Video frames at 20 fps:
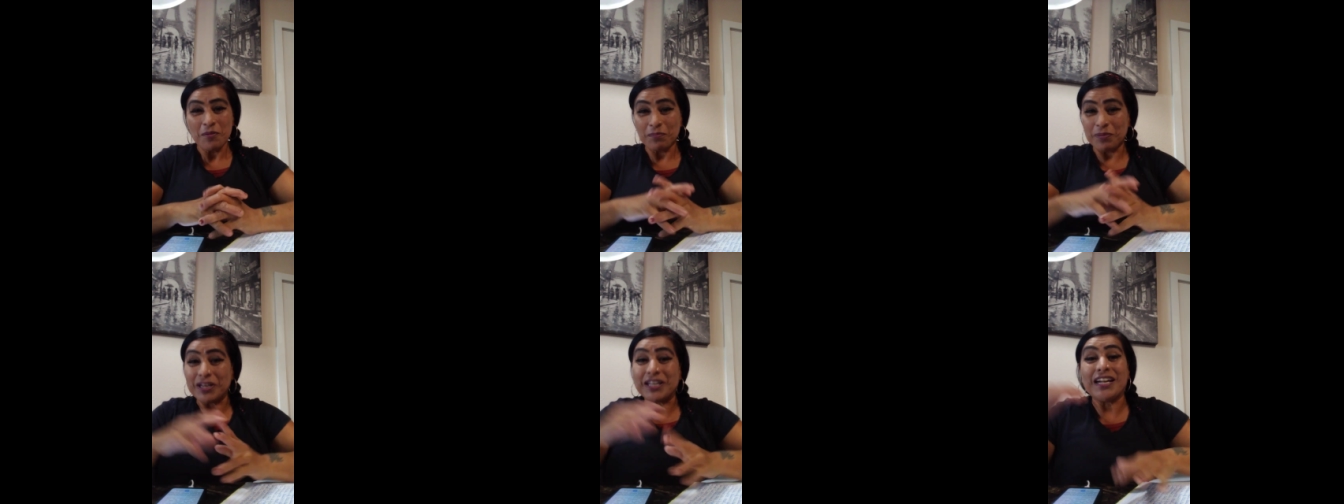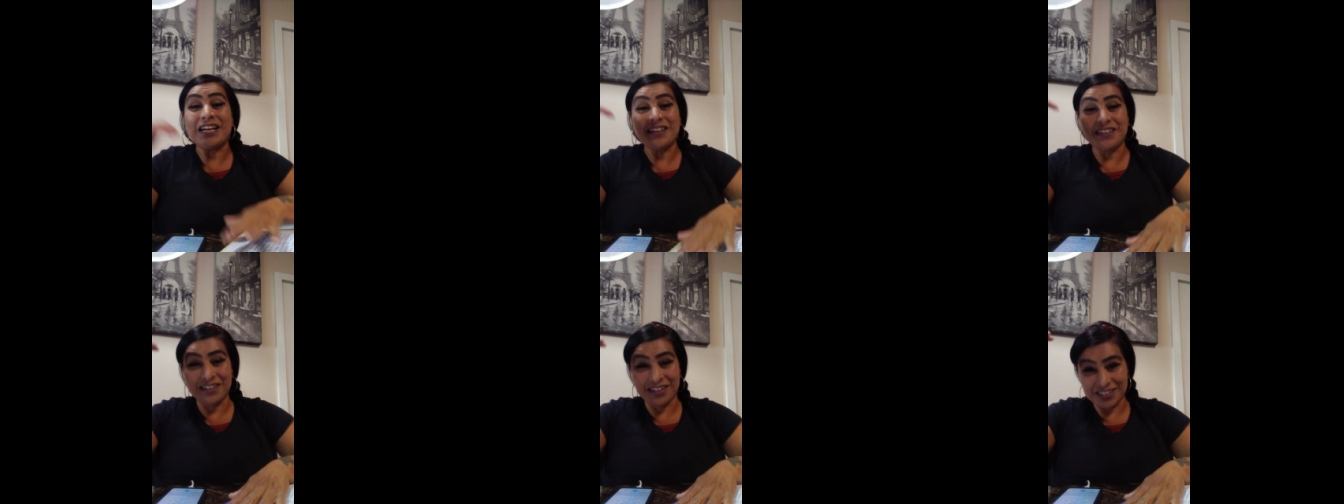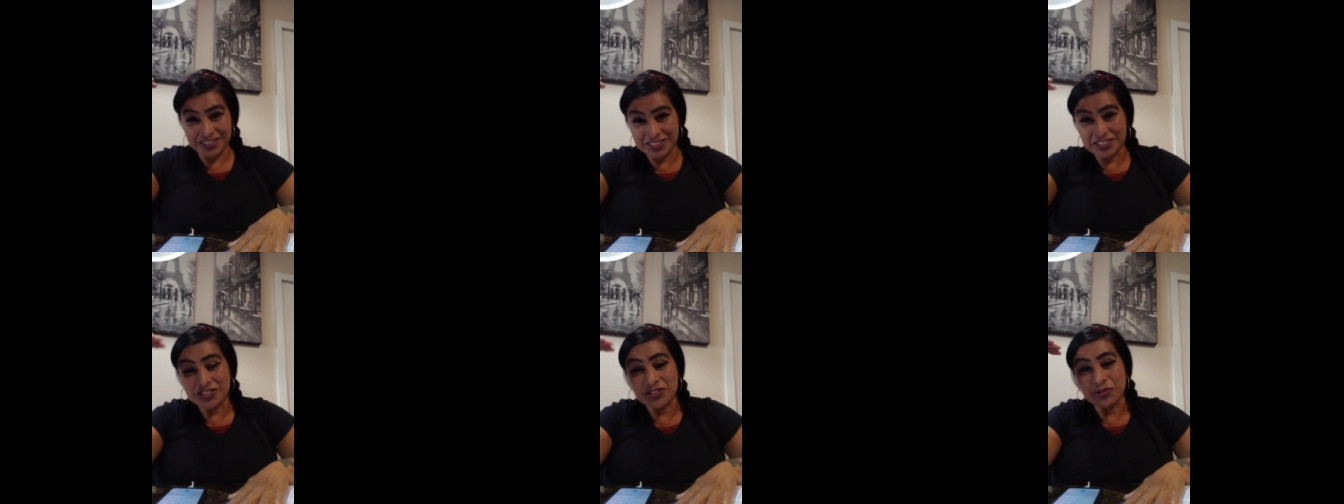But I
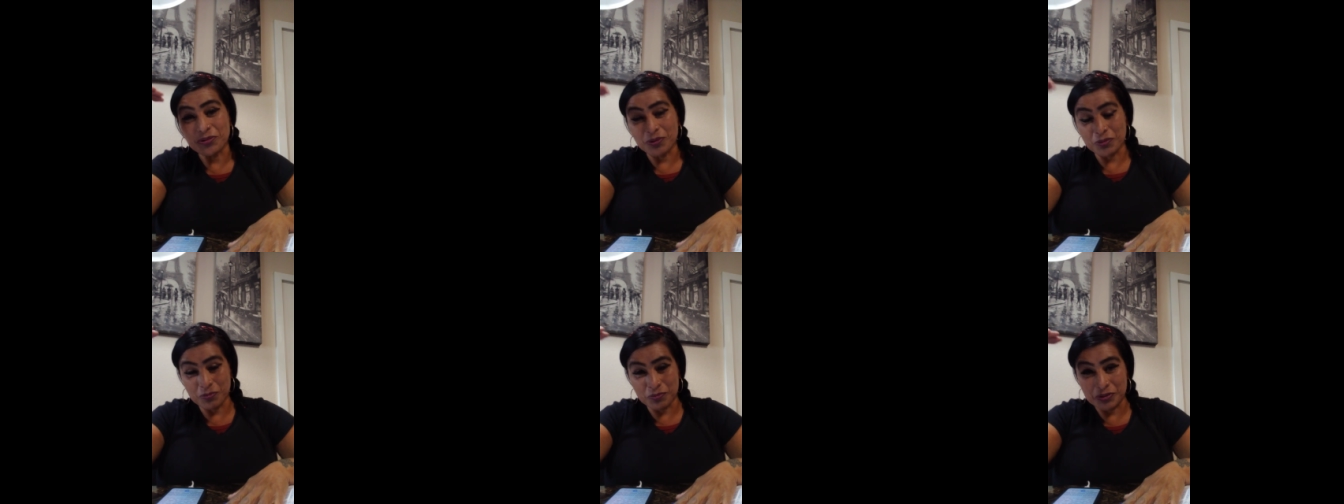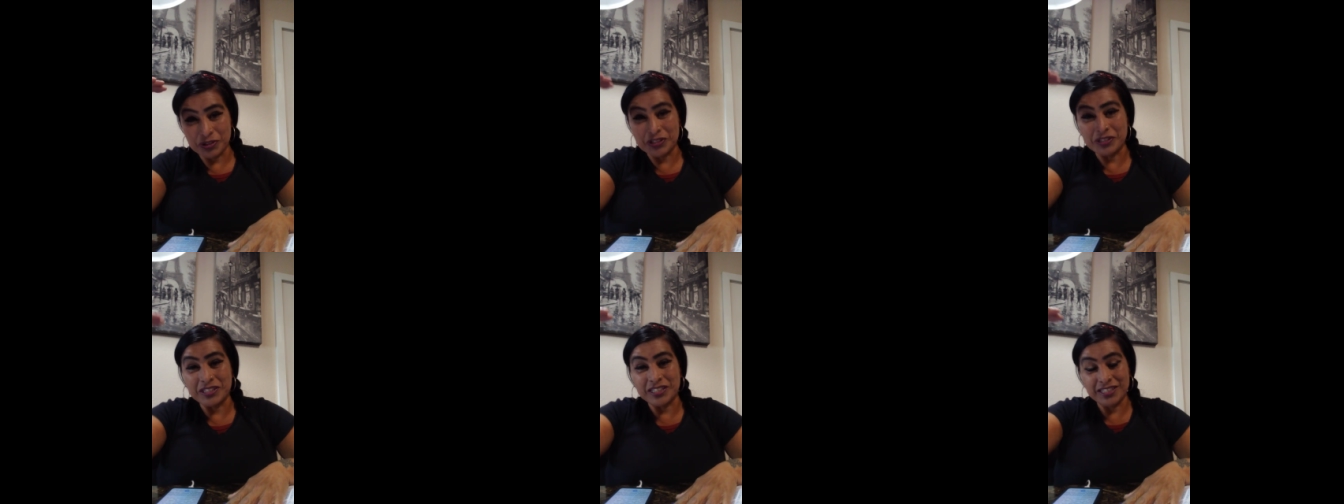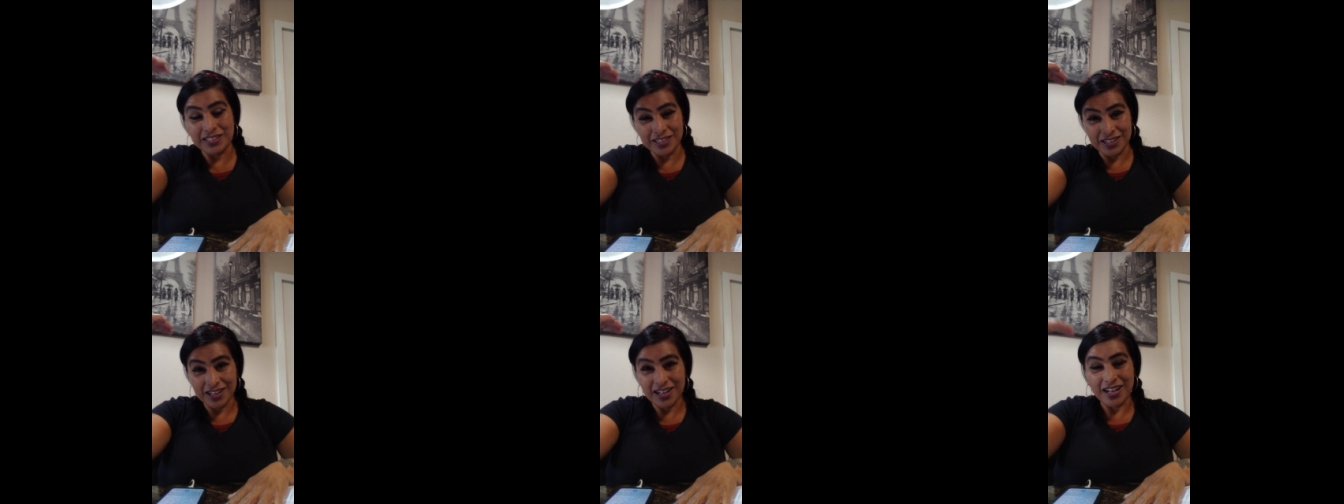got into a
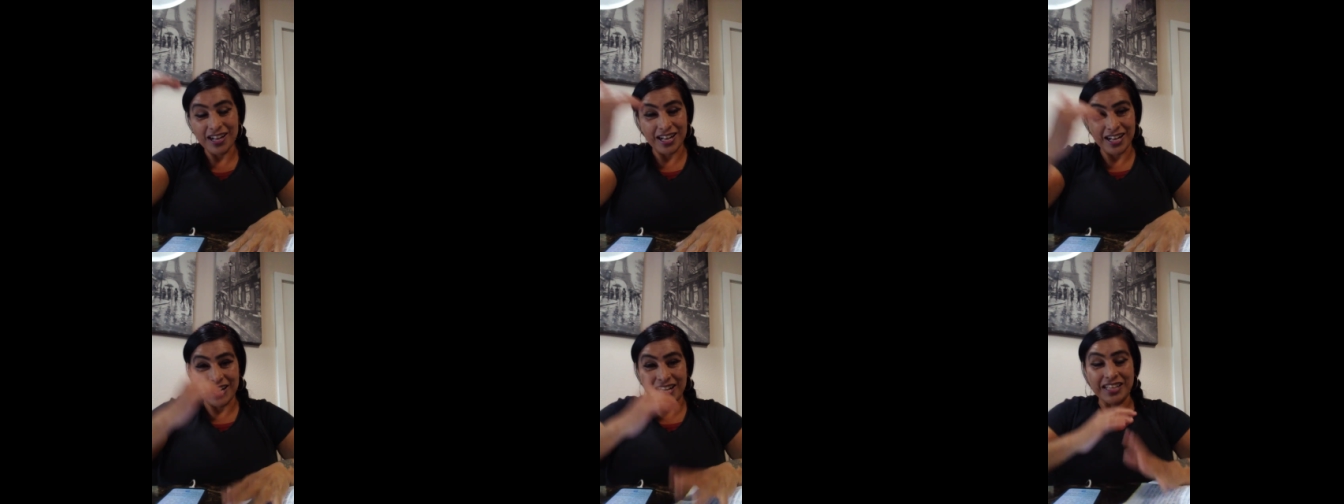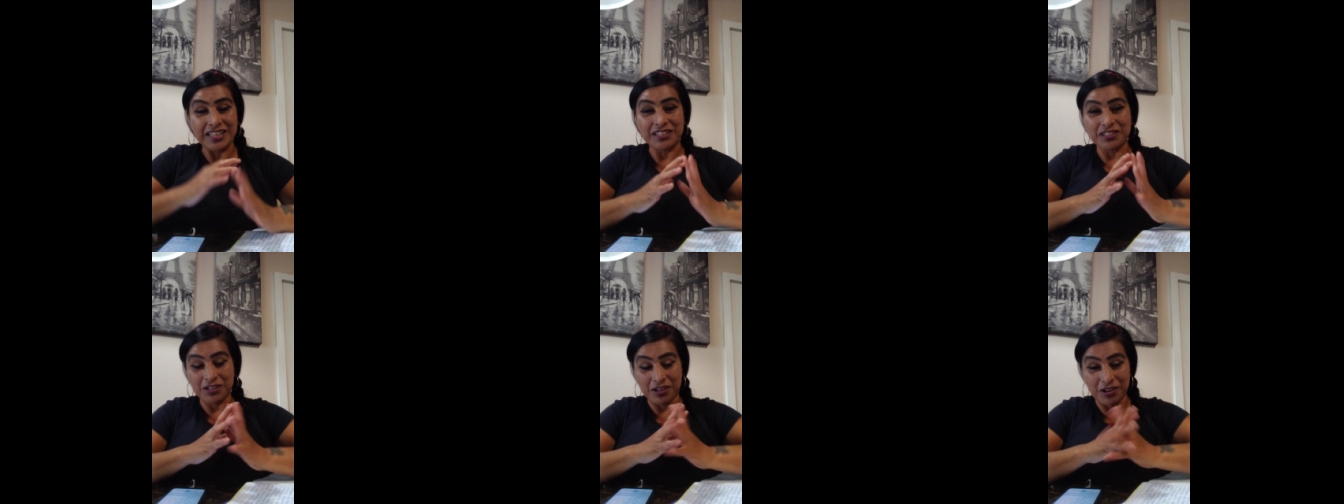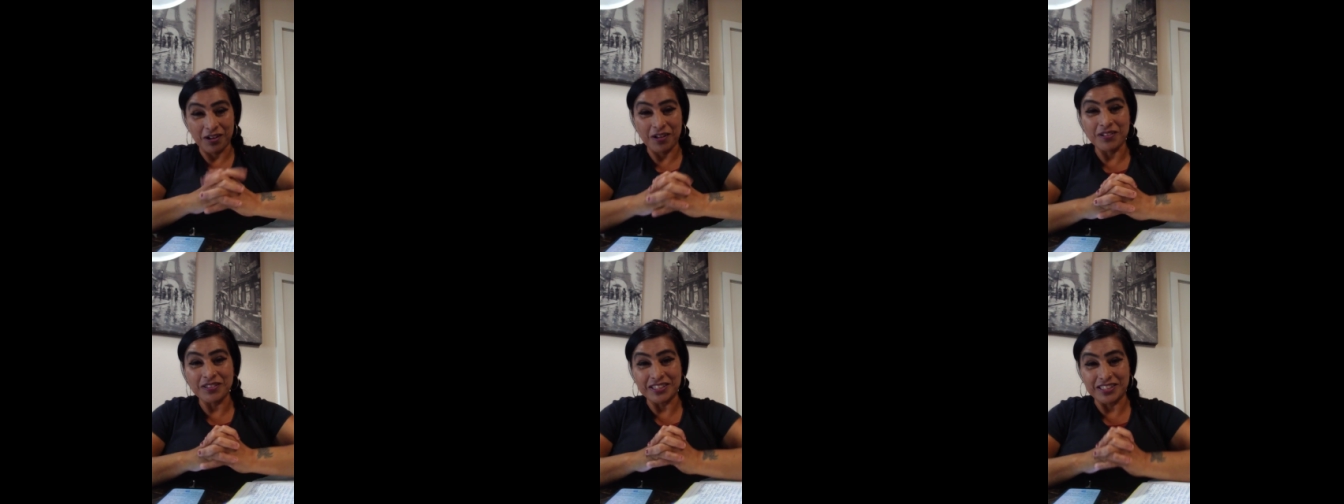really high
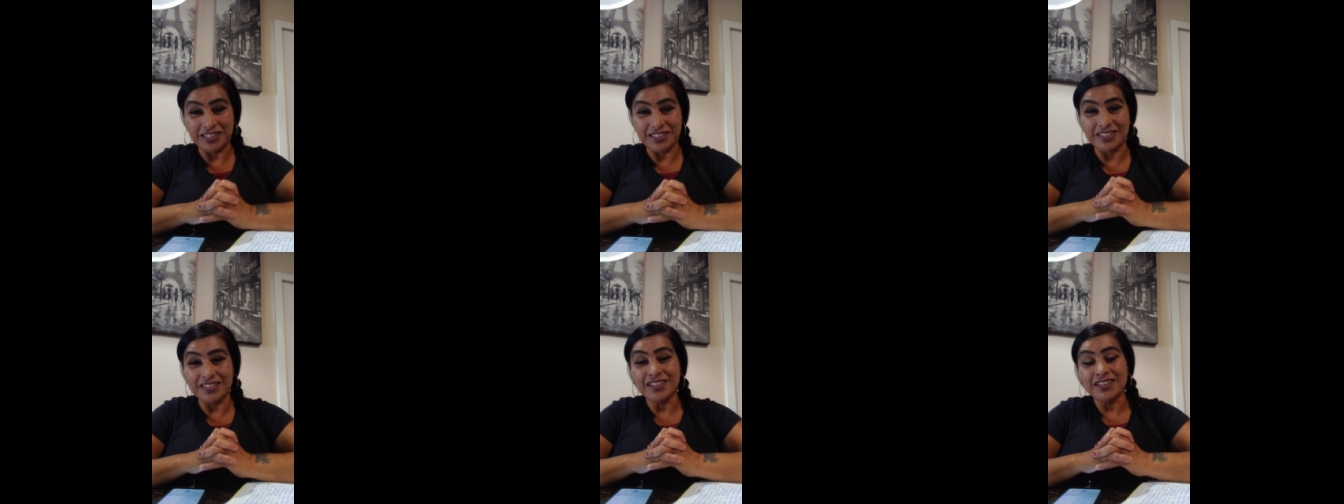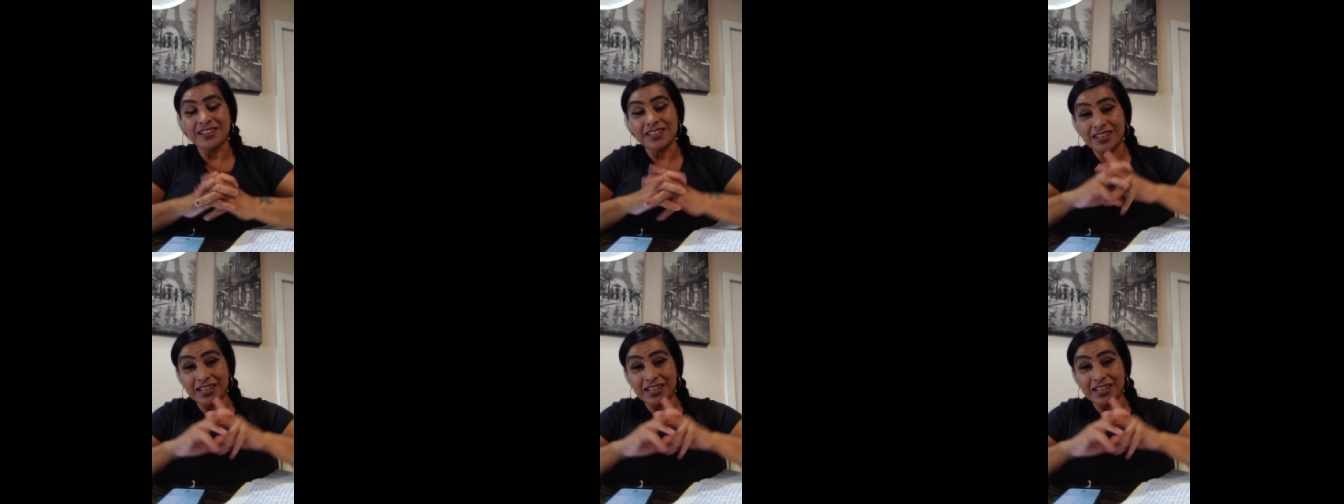calling